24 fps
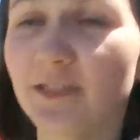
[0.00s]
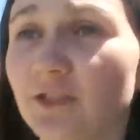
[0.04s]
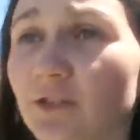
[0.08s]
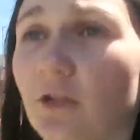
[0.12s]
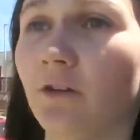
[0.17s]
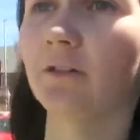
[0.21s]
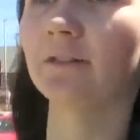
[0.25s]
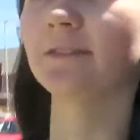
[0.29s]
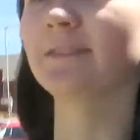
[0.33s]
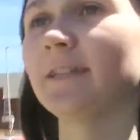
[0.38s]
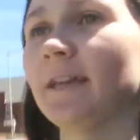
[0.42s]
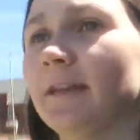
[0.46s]
to
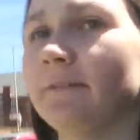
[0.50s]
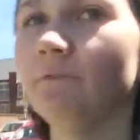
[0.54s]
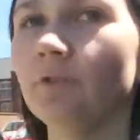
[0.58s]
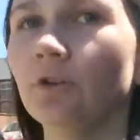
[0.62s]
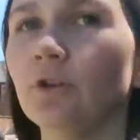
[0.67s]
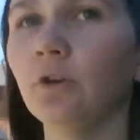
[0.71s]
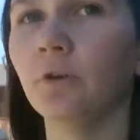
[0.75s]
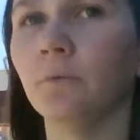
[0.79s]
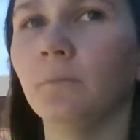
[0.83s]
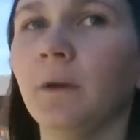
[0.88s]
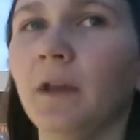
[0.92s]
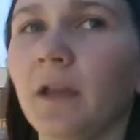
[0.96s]
start saving
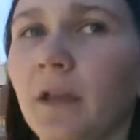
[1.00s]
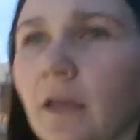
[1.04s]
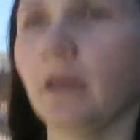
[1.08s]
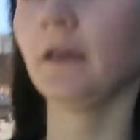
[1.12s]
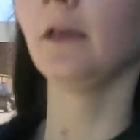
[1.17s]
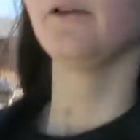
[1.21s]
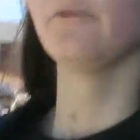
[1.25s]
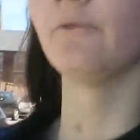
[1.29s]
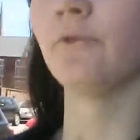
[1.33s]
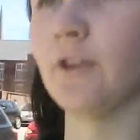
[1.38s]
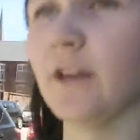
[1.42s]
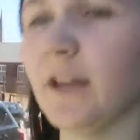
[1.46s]
up
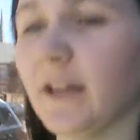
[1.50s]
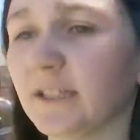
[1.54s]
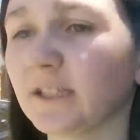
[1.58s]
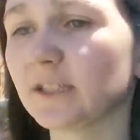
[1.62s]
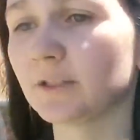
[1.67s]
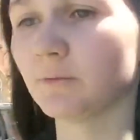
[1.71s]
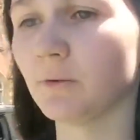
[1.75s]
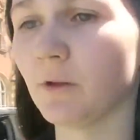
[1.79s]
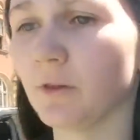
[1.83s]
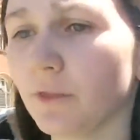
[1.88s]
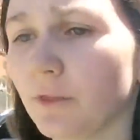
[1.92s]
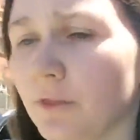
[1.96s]
for
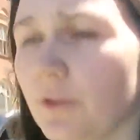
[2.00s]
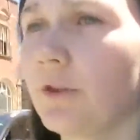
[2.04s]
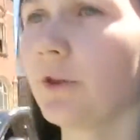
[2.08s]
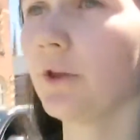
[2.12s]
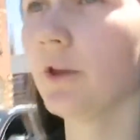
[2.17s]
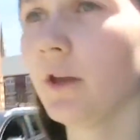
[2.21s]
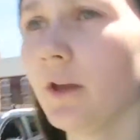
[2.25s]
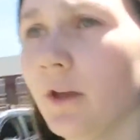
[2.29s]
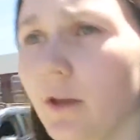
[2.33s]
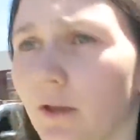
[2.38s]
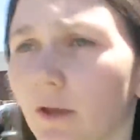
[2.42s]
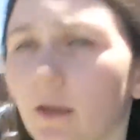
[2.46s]
next month.
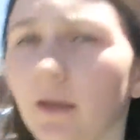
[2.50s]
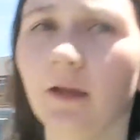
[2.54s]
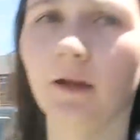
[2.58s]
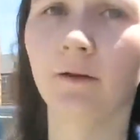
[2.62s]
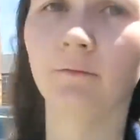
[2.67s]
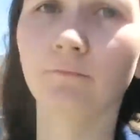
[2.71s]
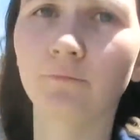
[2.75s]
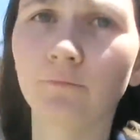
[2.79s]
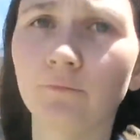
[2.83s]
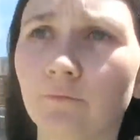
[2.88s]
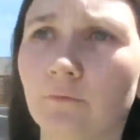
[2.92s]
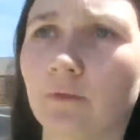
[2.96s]

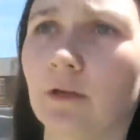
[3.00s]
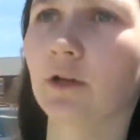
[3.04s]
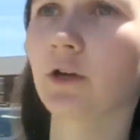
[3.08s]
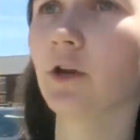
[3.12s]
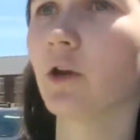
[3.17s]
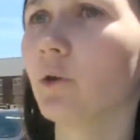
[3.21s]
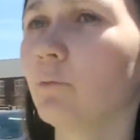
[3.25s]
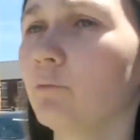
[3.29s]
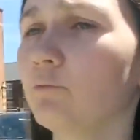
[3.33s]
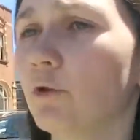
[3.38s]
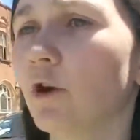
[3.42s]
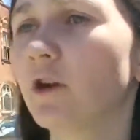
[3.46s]
We're
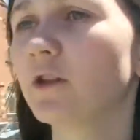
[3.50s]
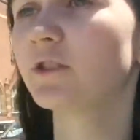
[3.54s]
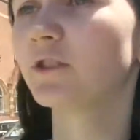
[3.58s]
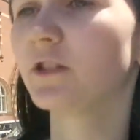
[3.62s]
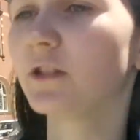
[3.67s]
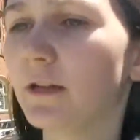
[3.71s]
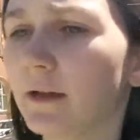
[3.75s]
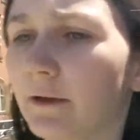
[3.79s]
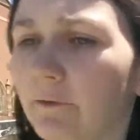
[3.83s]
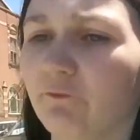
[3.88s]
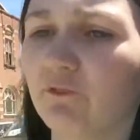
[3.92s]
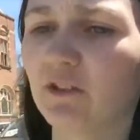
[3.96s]
going
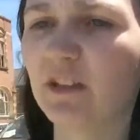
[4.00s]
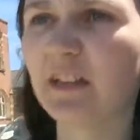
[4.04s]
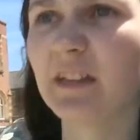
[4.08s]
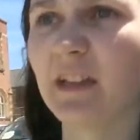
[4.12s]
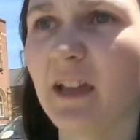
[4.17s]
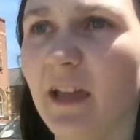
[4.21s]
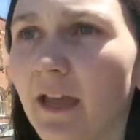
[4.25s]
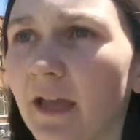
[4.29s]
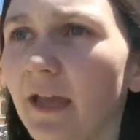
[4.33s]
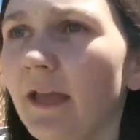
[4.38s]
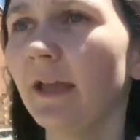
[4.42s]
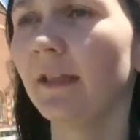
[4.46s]
Brighton and everything.
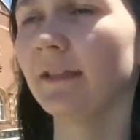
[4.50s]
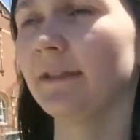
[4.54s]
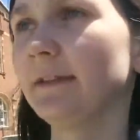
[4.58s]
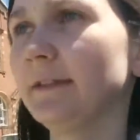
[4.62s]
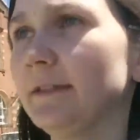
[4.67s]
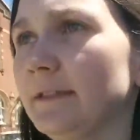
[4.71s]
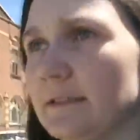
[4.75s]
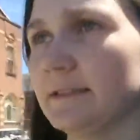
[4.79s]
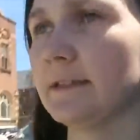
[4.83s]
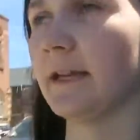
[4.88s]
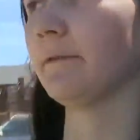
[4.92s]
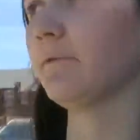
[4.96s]

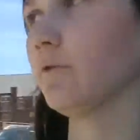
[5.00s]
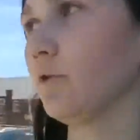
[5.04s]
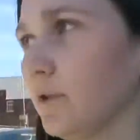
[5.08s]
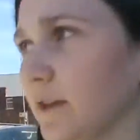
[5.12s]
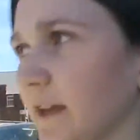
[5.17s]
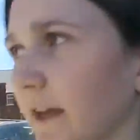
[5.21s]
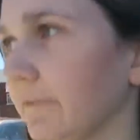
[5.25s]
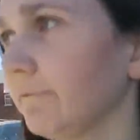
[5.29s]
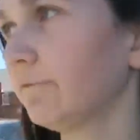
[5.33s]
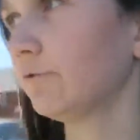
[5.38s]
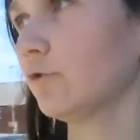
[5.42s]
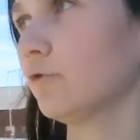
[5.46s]
Then you save up
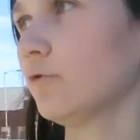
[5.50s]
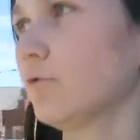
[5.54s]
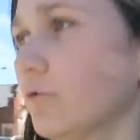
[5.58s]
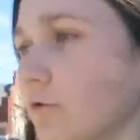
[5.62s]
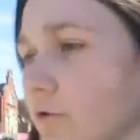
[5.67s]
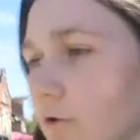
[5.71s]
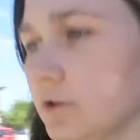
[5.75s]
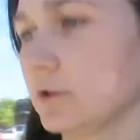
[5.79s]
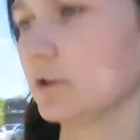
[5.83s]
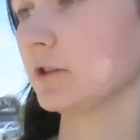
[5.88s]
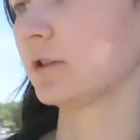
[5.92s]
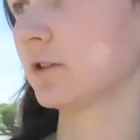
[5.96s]
again for
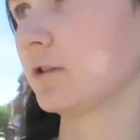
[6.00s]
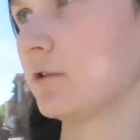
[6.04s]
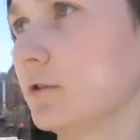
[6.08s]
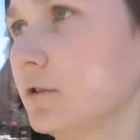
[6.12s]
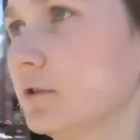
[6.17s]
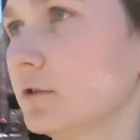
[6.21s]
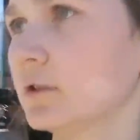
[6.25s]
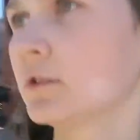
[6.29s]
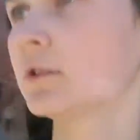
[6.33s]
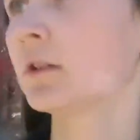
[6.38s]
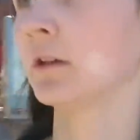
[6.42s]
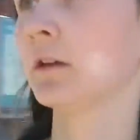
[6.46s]
August,
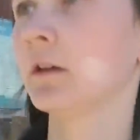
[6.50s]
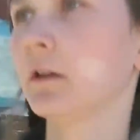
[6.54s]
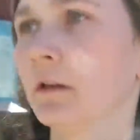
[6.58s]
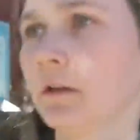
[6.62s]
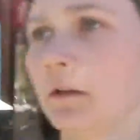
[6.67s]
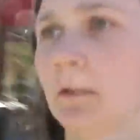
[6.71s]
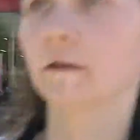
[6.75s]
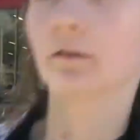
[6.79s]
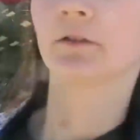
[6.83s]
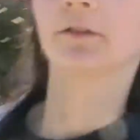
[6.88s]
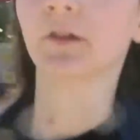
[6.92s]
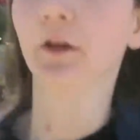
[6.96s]
because
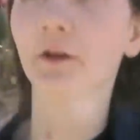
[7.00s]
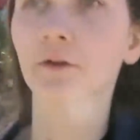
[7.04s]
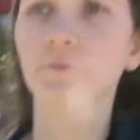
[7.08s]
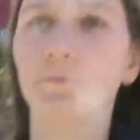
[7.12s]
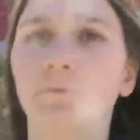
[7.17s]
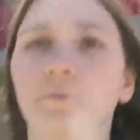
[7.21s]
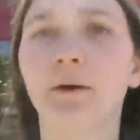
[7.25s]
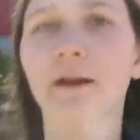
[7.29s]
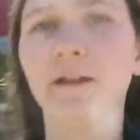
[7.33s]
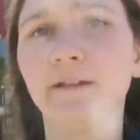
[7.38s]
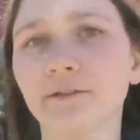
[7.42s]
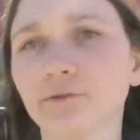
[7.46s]
going
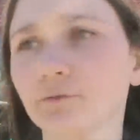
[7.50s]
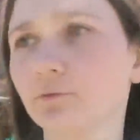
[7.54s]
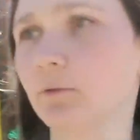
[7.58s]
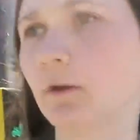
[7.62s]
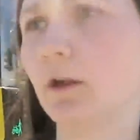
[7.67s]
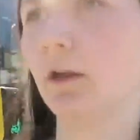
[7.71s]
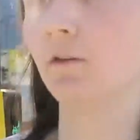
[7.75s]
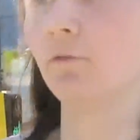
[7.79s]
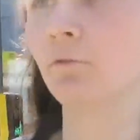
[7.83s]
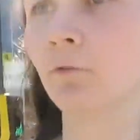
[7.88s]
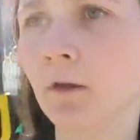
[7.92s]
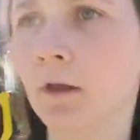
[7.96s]
away as
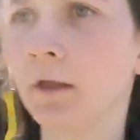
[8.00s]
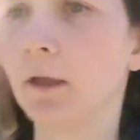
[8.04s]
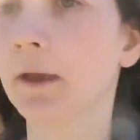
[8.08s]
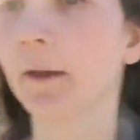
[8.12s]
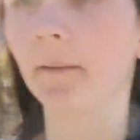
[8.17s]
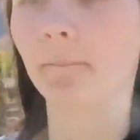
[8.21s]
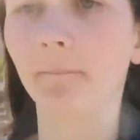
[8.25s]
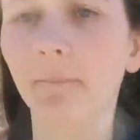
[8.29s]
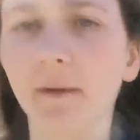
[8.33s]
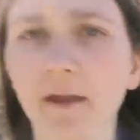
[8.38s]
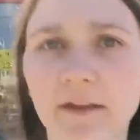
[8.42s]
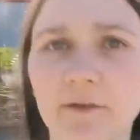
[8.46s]
well.
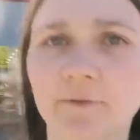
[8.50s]
But